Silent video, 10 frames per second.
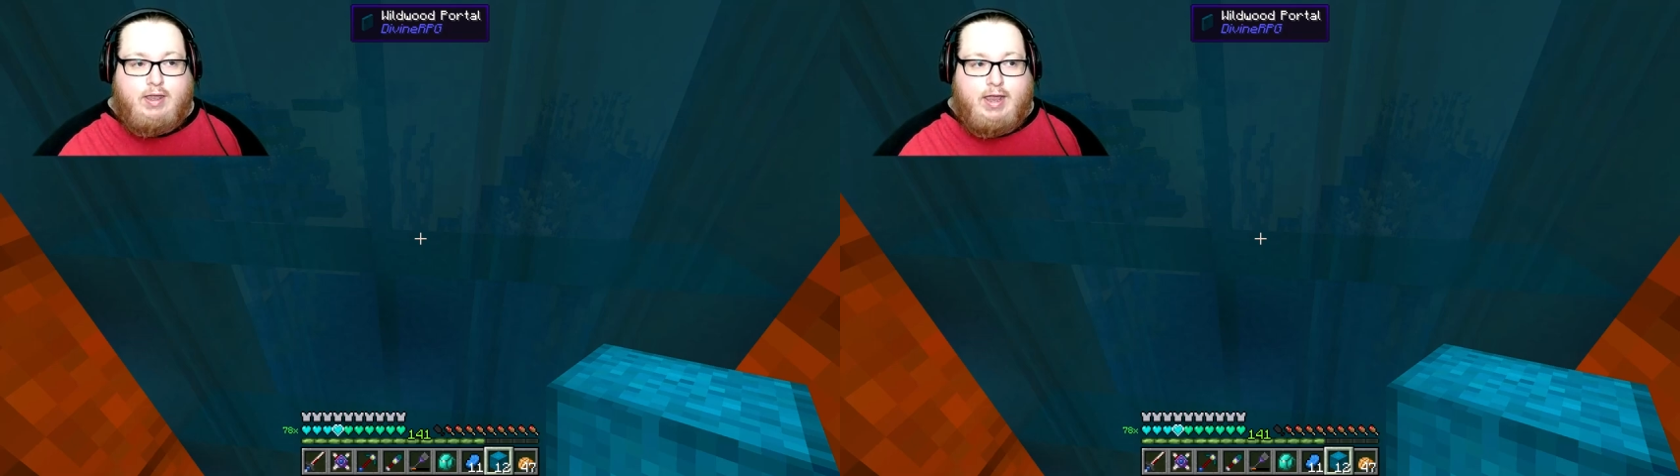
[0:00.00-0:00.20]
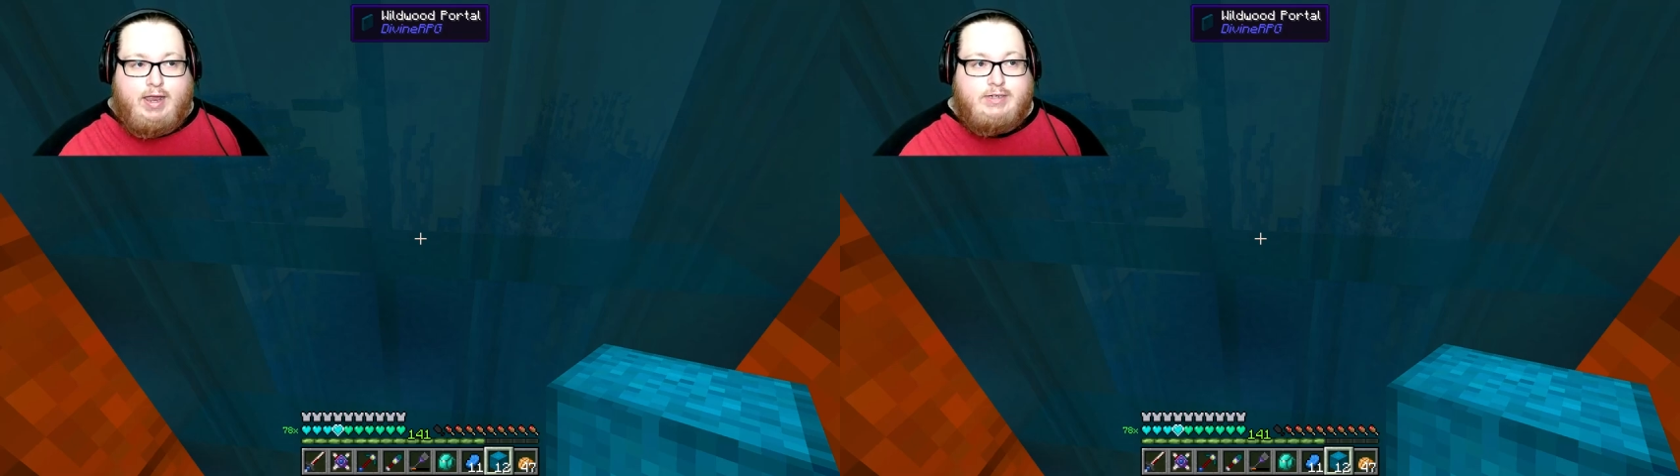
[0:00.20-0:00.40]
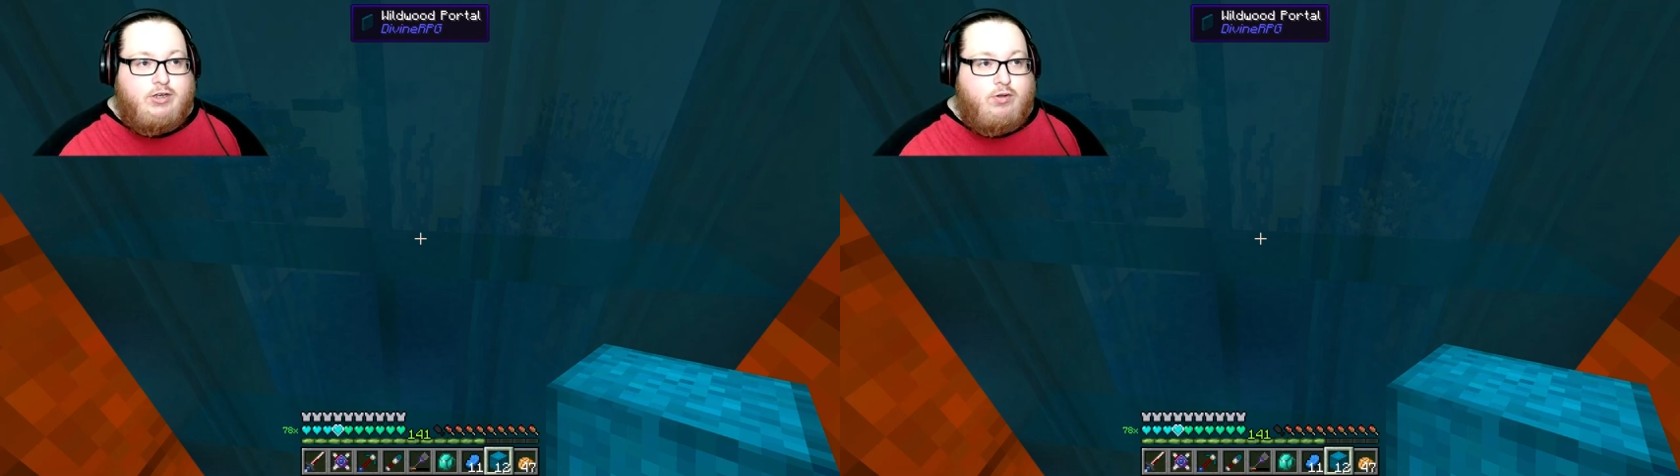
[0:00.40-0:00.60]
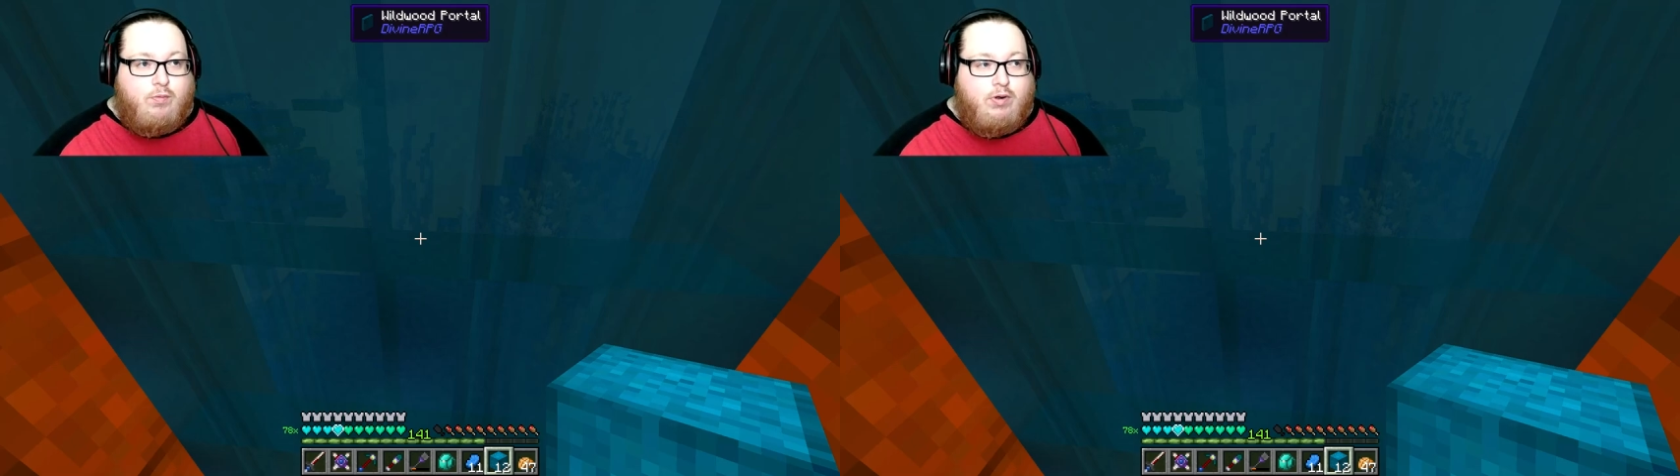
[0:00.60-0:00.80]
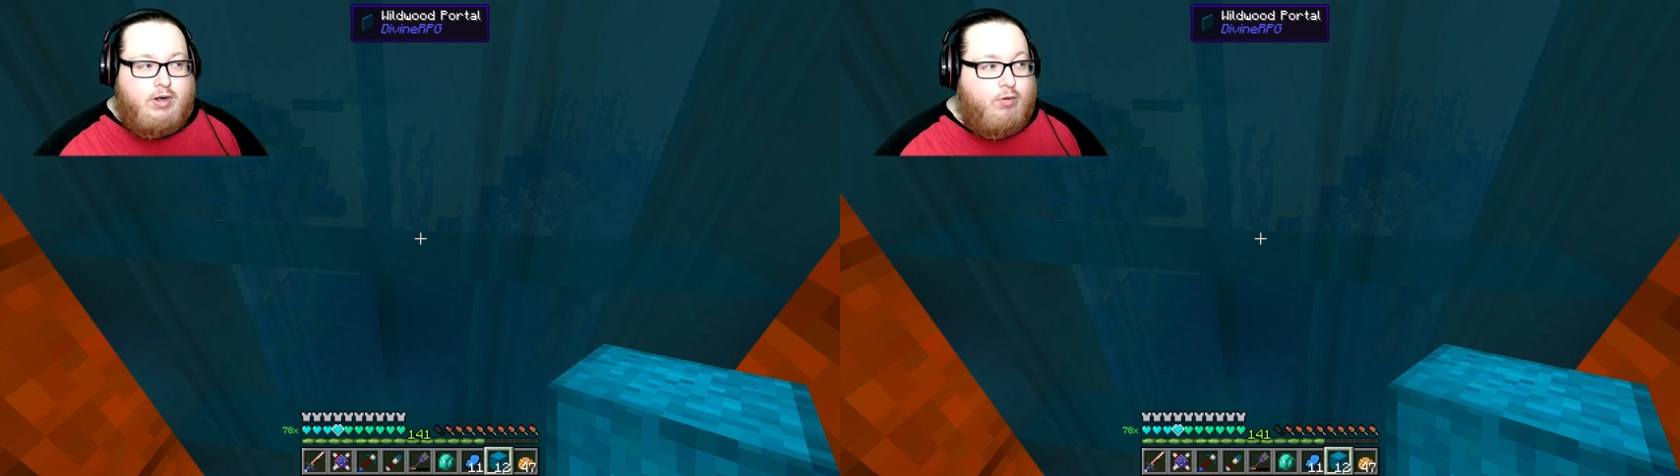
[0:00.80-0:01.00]
I don't
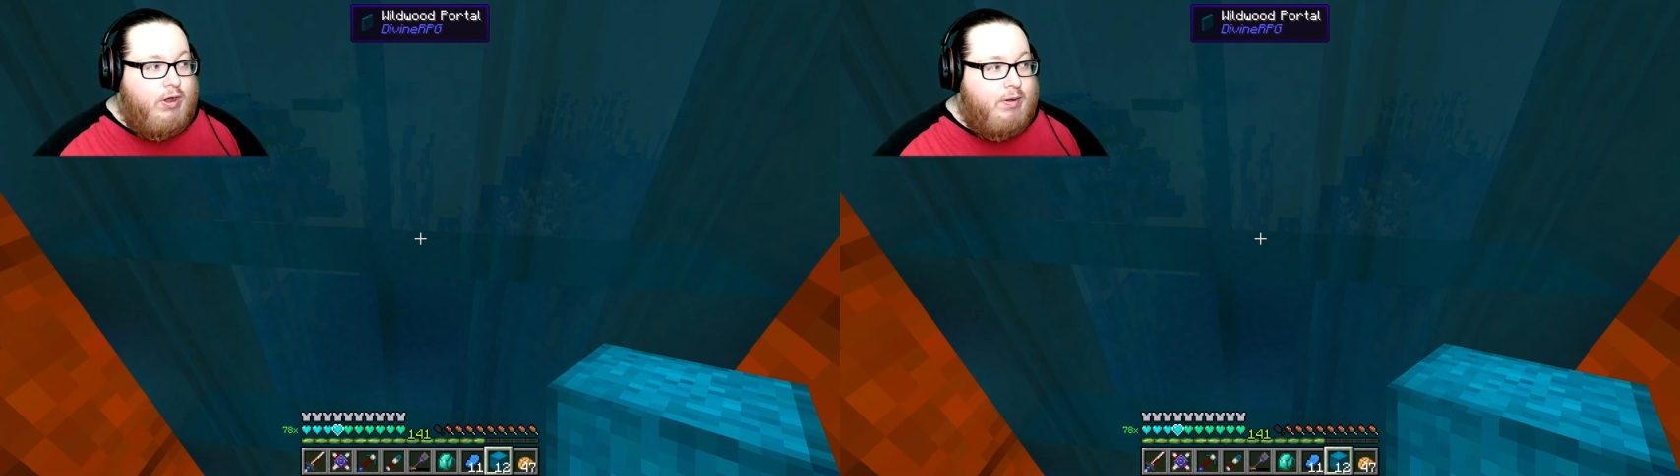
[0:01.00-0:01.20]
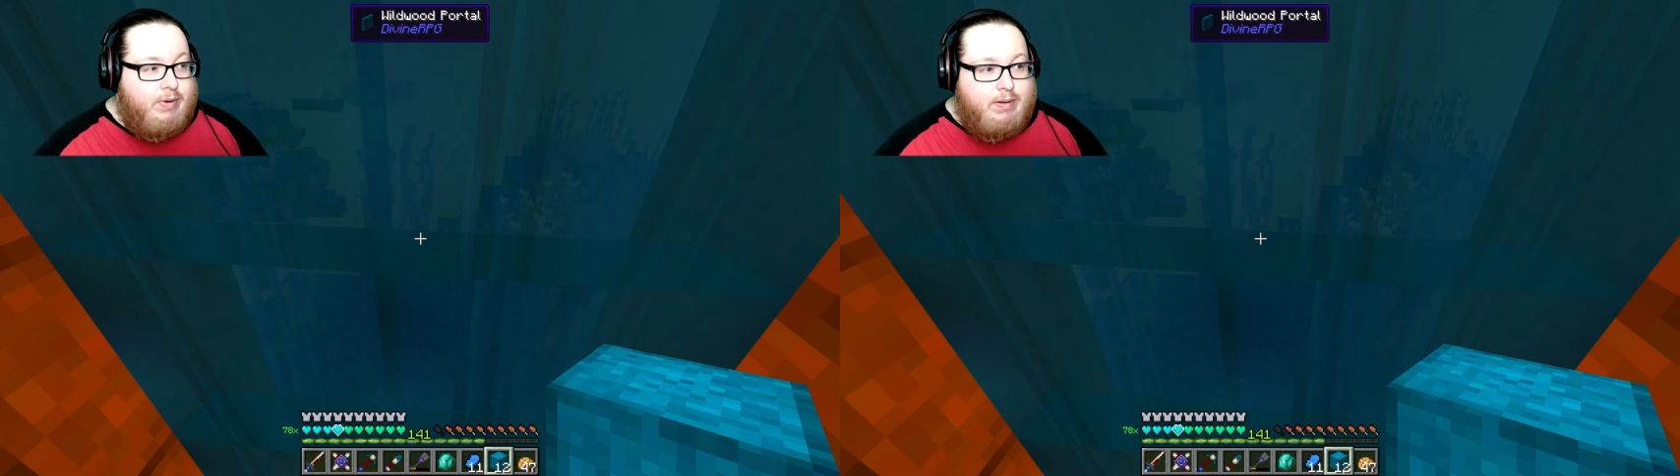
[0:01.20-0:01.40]
want to know how many